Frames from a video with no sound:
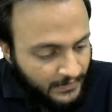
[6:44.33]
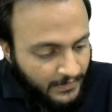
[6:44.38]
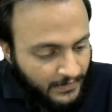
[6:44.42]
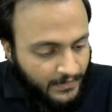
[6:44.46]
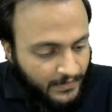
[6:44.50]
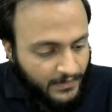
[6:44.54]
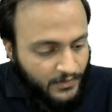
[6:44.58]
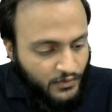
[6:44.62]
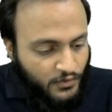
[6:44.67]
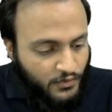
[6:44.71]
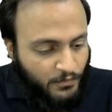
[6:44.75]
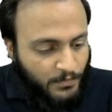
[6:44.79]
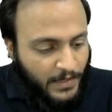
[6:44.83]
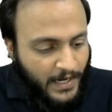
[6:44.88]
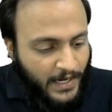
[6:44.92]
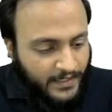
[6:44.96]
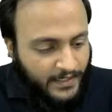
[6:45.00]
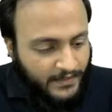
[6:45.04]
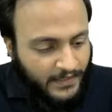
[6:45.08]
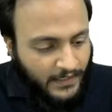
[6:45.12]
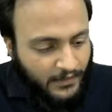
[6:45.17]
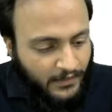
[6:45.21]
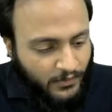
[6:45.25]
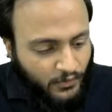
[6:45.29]
So
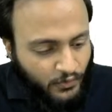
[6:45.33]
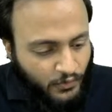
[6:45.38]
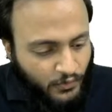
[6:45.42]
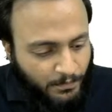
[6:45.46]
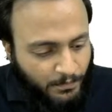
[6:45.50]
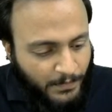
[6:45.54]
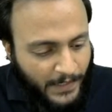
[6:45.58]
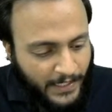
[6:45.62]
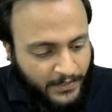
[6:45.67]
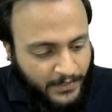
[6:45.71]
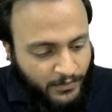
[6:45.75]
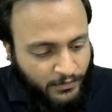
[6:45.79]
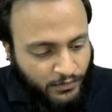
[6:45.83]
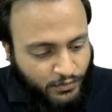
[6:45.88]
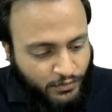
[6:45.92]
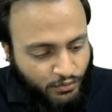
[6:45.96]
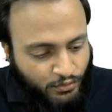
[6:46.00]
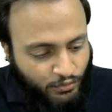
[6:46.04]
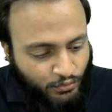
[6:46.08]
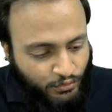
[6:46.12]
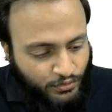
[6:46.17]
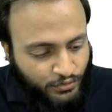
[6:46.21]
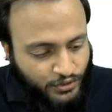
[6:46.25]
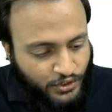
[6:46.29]
Bhartendu, Parul Sood,